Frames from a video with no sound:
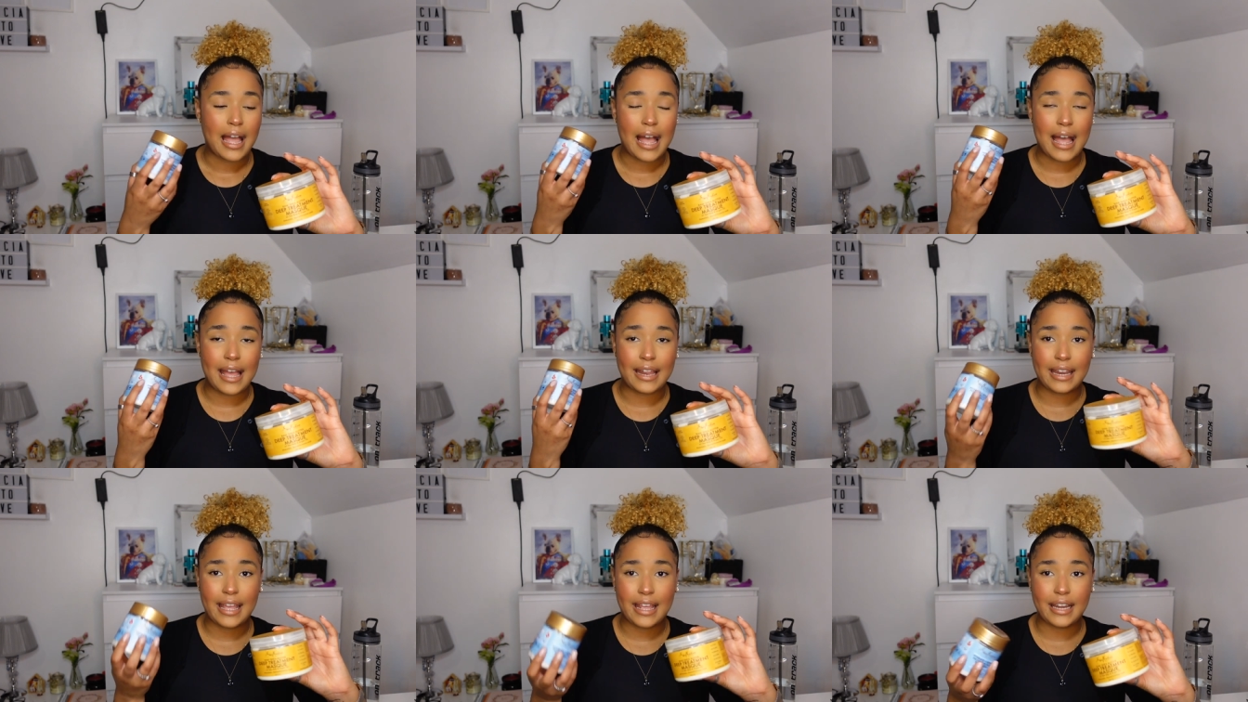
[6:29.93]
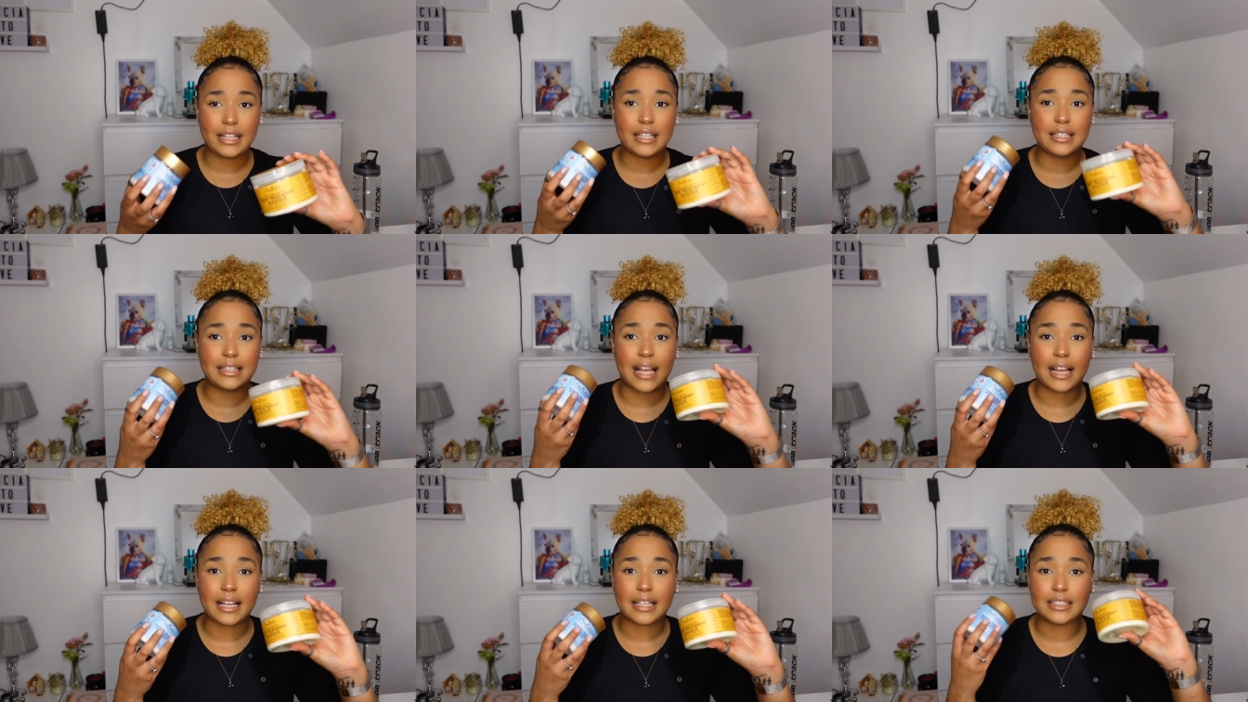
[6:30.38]
and any
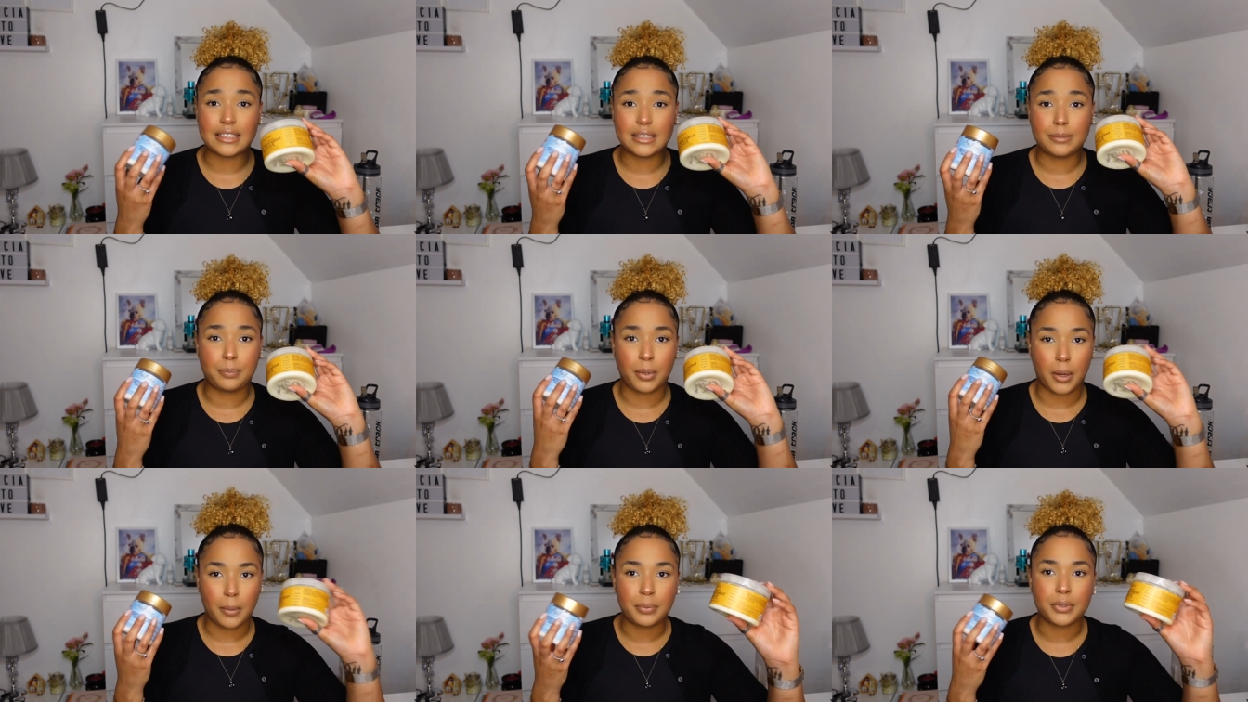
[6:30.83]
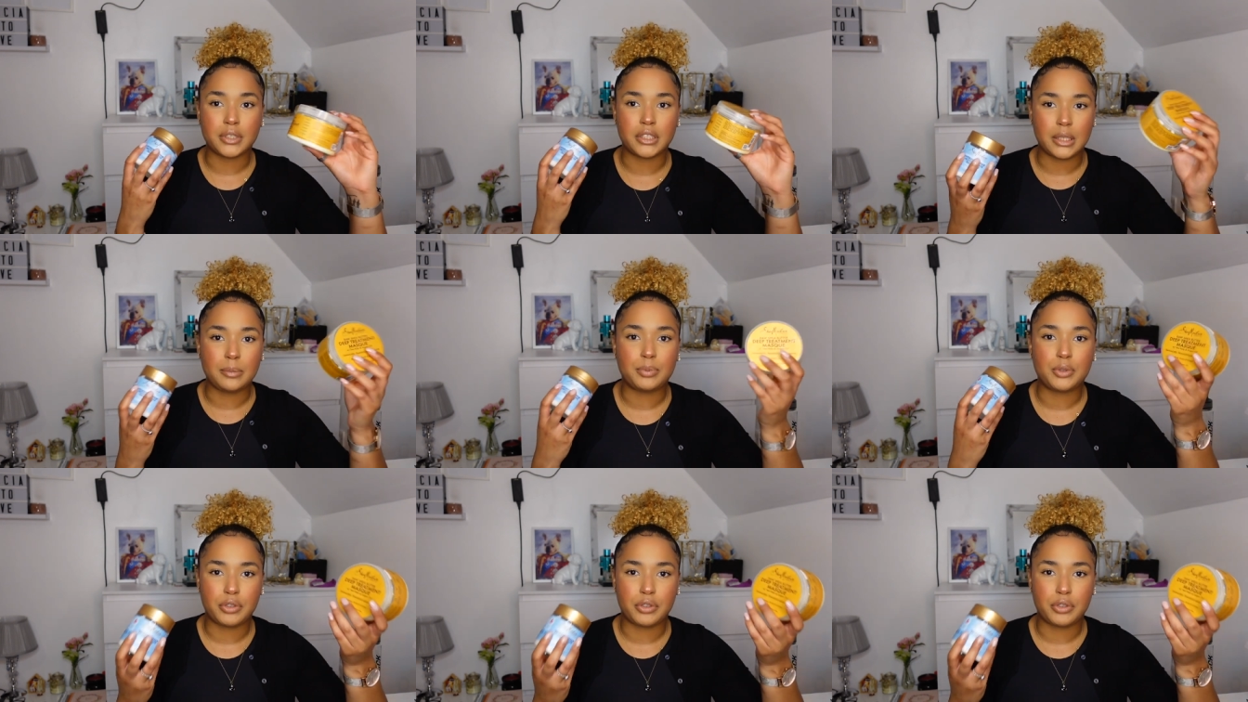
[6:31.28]
like proper deep